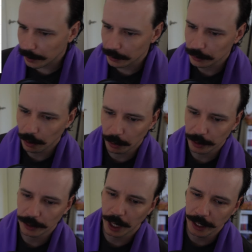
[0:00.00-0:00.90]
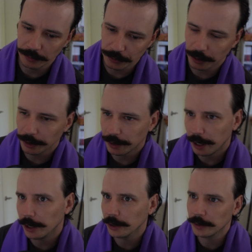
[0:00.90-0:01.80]
So kind of starting
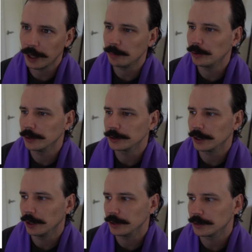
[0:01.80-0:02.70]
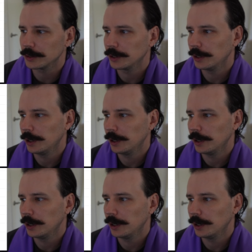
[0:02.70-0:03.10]
there, that puts us